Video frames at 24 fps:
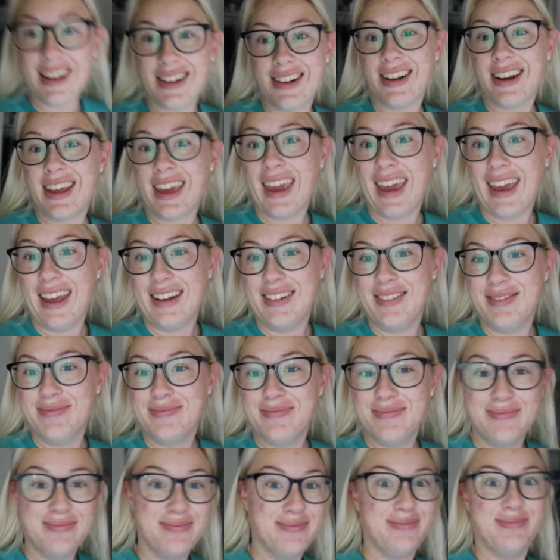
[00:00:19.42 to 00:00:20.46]
I got a kitten.
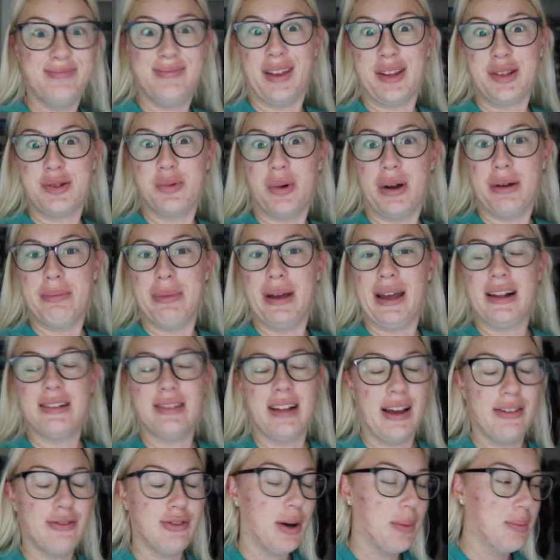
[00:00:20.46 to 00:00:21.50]
That's one big
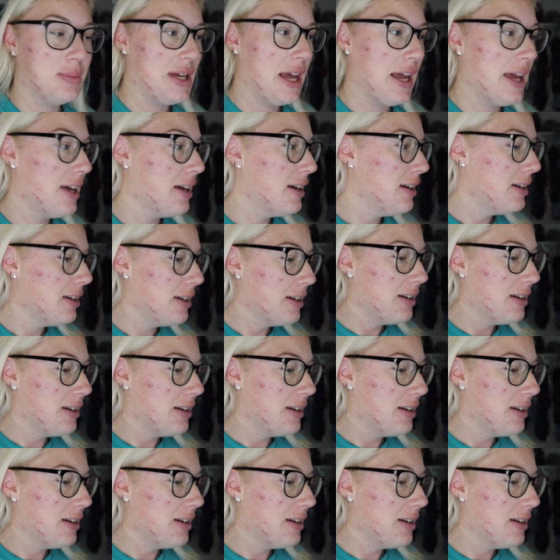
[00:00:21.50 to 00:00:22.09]
life update.